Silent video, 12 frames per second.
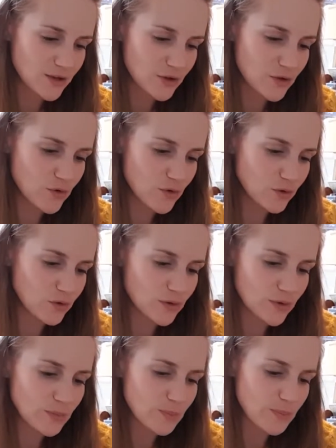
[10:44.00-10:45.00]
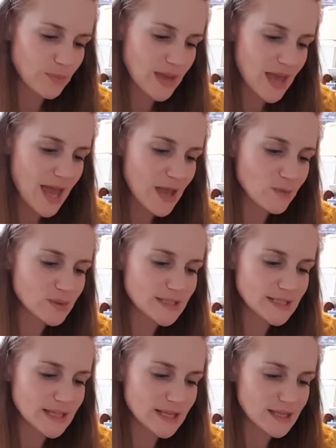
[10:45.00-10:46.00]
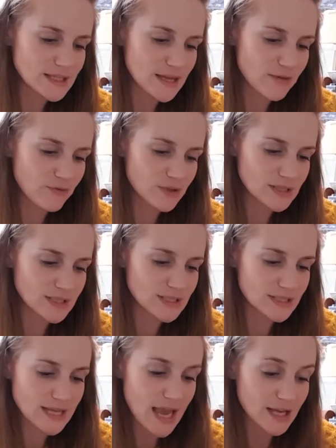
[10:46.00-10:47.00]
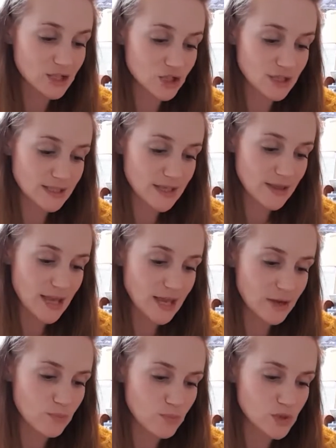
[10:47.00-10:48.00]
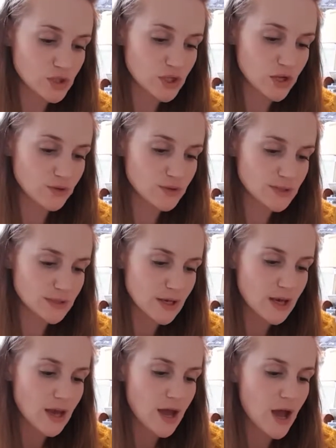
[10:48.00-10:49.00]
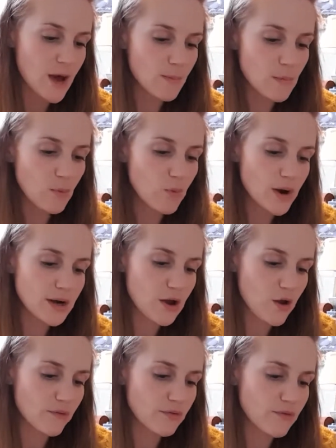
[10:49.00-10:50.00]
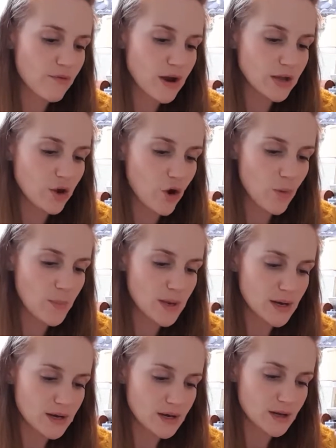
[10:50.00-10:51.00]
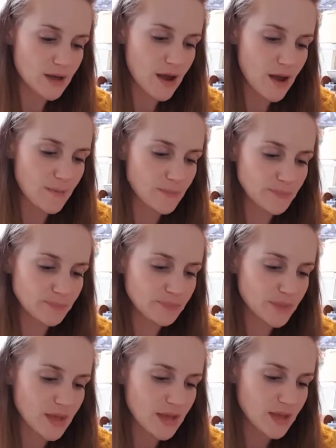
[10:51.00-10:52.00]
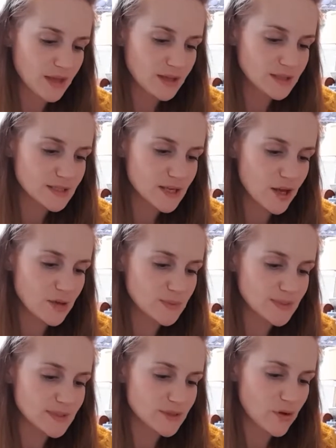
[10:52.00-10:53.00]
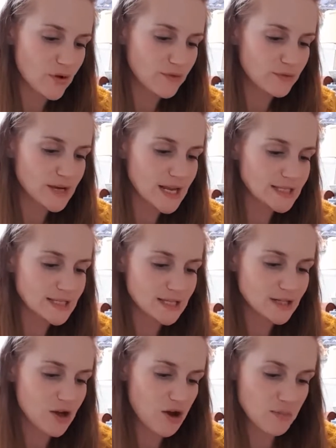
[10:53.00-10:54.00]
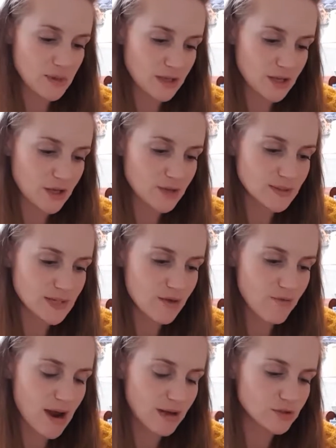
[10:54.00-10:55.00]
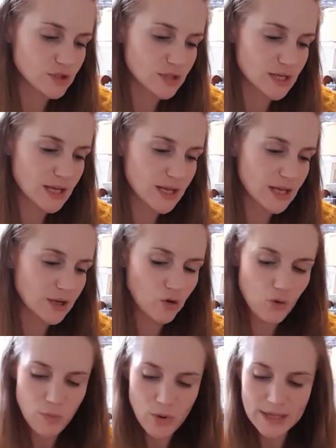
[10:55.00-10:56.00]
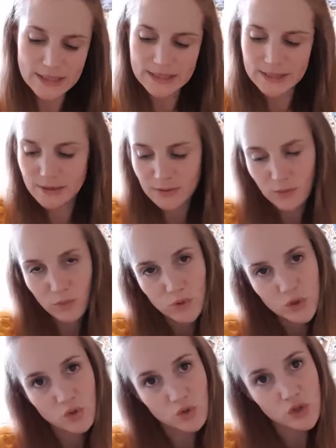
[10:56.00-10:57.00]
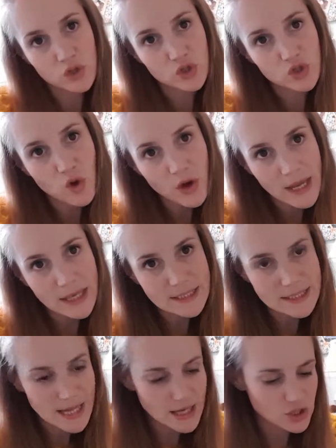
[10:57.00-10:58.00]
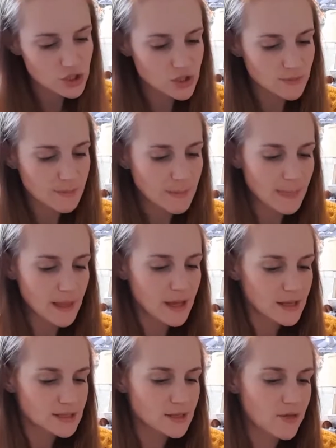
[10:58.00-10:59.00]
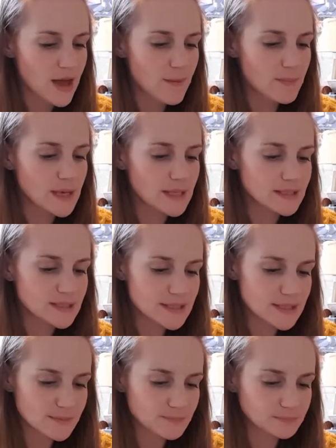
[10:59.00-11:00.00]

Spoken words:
you'll be able to see the different textures that they can produce. One of the very common types of knitted garment that you see around incorporates what's called a stocking stitch. So that means